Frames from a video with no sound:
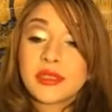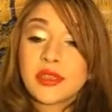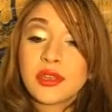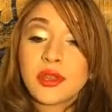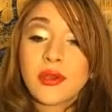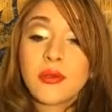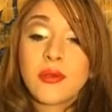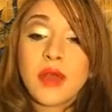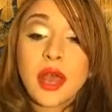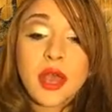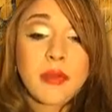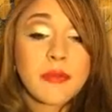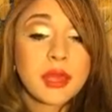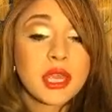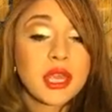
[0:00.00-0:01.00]
You know,
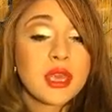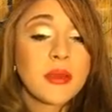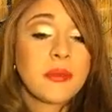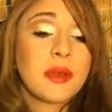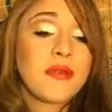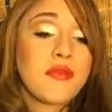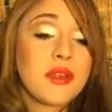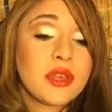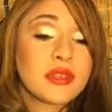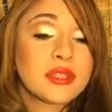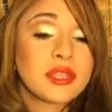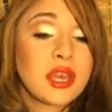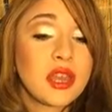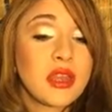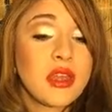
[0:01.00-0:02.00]
I'm picking up on this
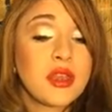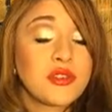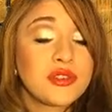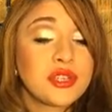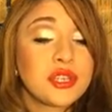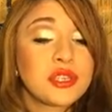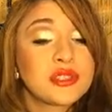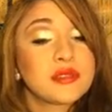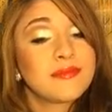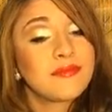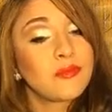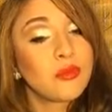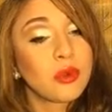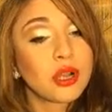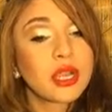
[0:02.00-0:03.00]
kind of energy is
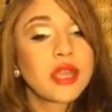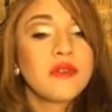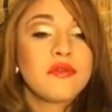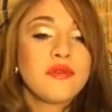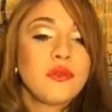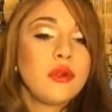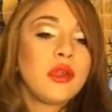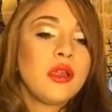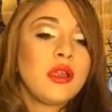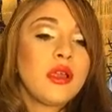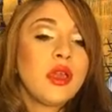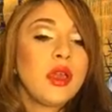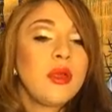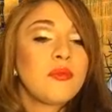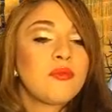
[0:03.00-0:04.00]
working for
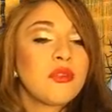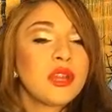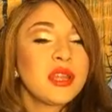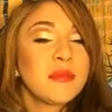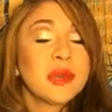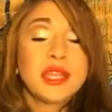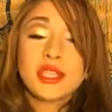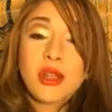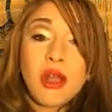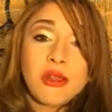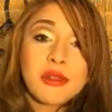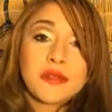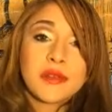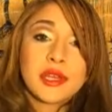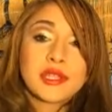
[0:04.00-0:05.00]
pretty much
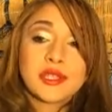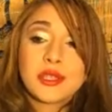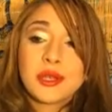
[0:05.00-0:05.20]
all of us.